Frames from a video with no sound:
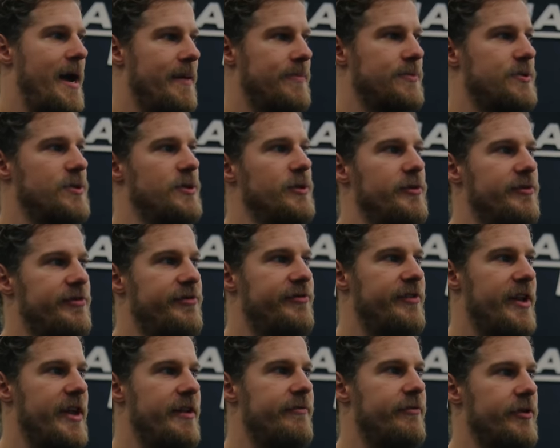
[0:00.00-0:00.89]
absolute
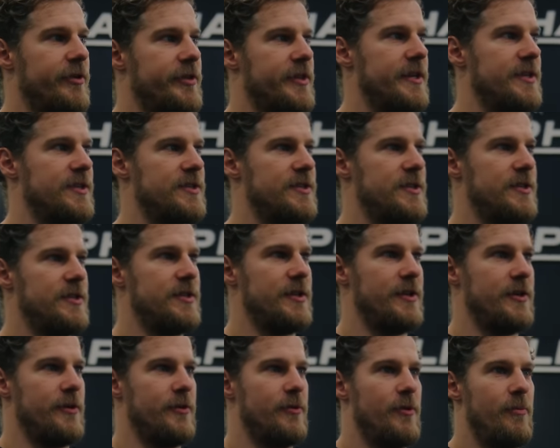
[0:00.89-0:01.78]
favorite things to
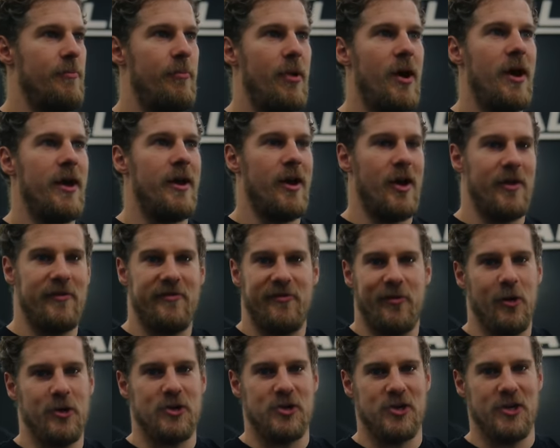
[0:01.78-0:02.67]
do, but
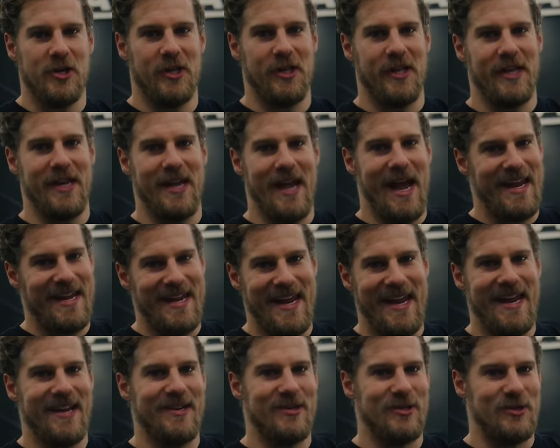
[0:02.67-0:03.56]
unfortunately, I
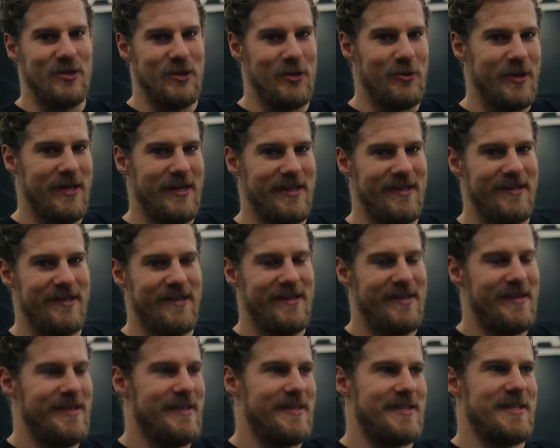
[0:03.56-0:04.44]
can't do it
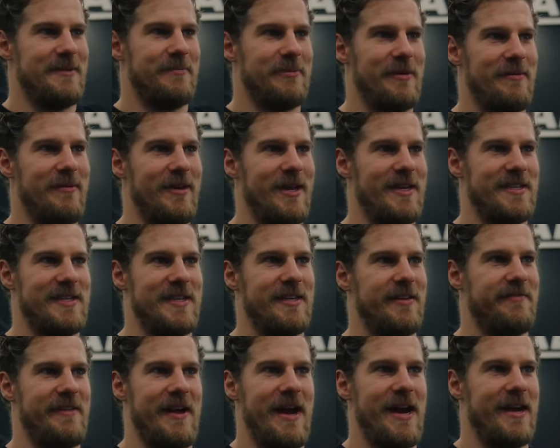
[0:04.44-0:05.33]
simply because of
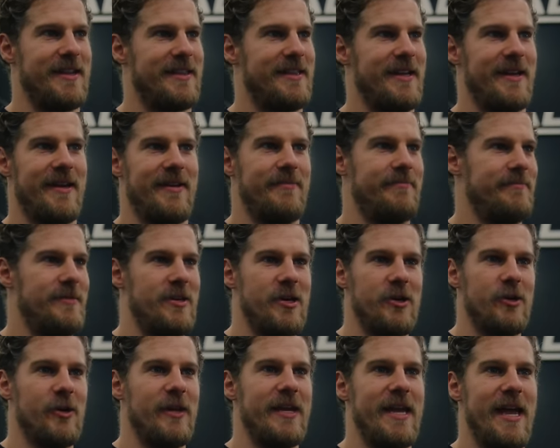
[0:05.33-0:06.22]
the fact that
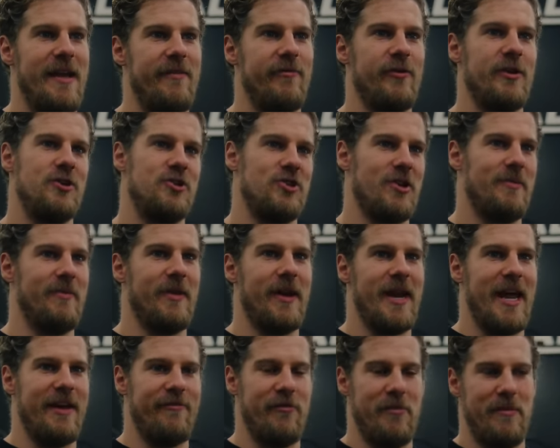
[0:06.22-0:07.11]
nearly every gym
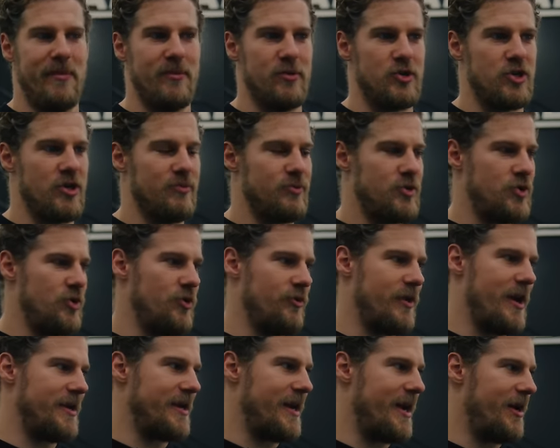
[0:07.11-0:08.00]
that I have a membership to
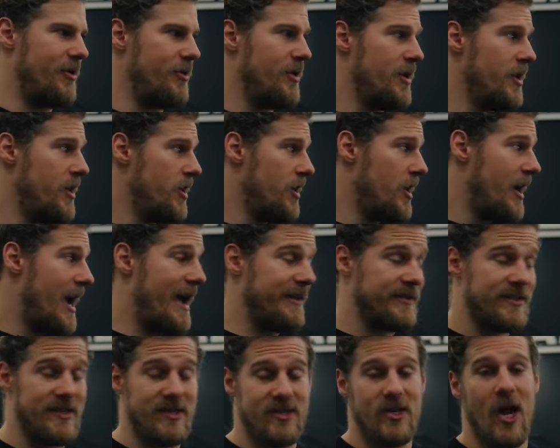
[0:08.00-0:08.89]
right now
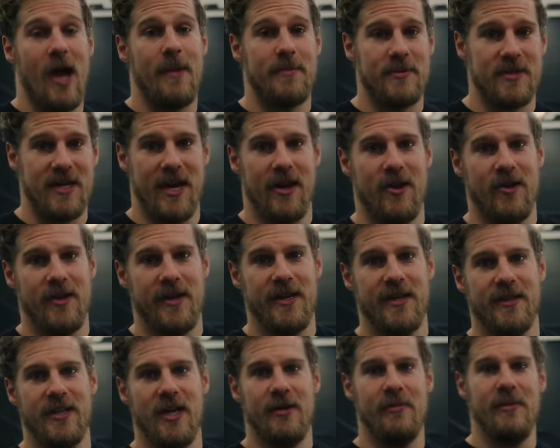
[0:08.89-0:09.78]
has stopped
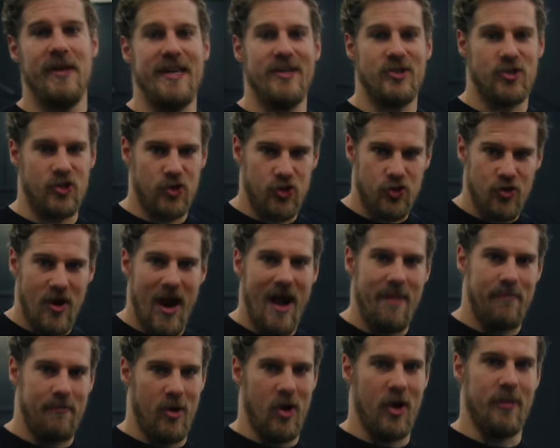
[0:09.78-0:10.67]
carrying them is
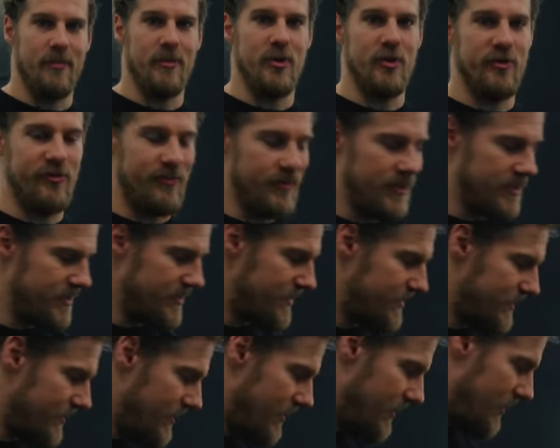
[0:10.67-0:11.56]
trap bar
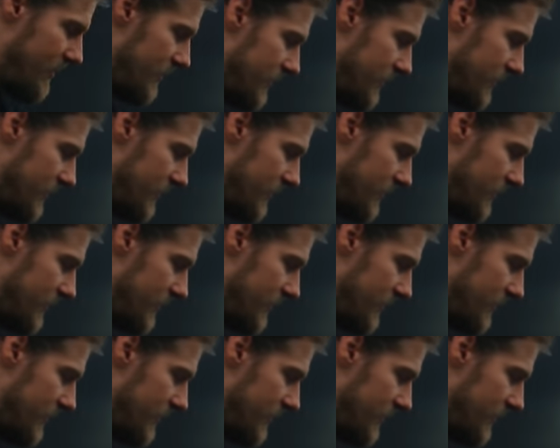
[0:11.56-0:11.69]
movements.